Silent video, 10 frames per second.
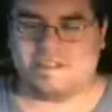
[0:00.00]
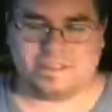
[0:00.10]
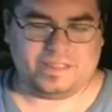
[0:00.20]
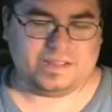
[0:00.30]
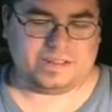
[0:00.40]

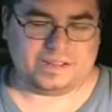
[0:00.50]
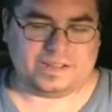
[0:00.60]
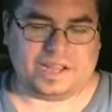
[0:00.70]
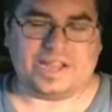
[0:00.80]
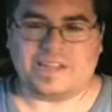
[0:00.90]
And then
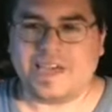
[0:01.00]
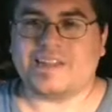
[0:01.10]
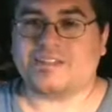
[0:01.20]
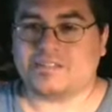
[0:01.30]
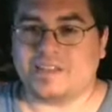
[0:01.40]
I
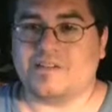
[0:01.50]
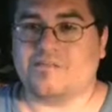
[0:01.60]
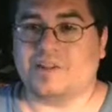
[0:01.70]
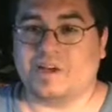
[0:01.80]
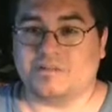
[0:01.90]
had a set
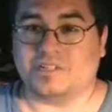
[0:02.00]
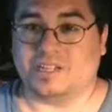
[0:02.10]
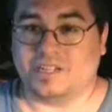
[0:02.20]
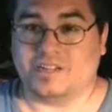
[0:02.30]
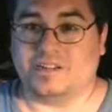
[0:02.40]
when I was a
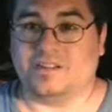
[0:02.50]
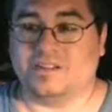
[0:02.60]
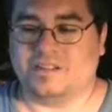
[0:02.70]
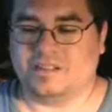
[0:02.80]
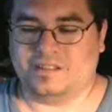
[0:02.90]
kid,
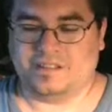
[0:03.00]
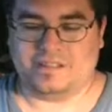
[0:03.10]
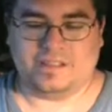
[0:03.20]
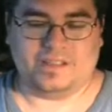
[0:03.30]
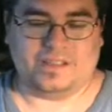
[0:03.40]

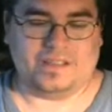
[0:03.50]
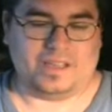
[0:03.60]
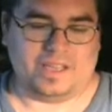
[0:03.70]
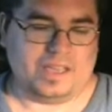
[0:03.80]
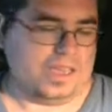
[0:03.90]

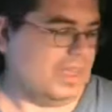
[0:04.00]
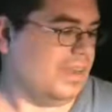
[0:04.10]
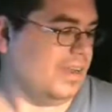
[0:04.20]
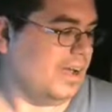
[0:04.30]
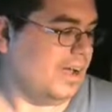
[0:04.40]

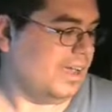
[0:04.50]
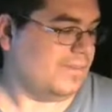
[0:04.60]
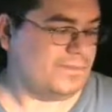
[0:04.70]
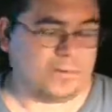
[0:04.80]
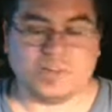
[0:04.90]
and
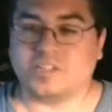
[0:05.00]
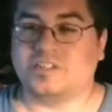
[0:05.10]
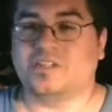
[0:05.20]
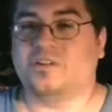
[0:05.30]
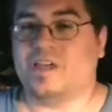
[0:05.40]
I
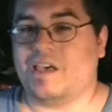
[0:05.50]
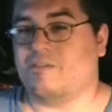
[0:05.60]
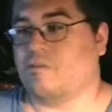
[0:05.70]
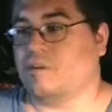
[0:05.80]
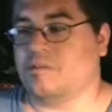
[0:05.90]
fortunately don't
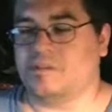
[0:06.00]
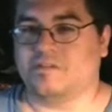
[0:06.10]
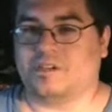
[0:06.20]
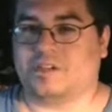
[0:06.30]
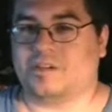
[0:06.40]
have it with me
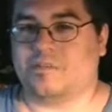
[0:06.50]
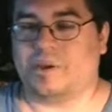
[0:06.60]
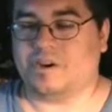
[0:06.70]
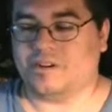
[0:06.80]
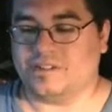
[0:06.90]
so I can
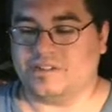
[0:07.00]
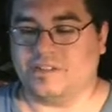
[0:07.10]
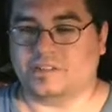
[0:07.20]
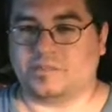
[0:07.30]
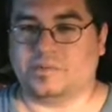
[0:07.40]
compare these
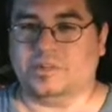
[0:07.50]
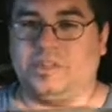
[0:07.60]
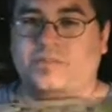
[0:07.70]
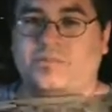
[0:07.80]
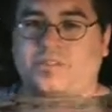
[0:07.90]
things, but
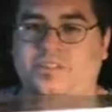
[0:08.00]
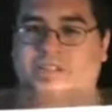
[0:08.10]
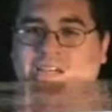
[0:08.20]
it was a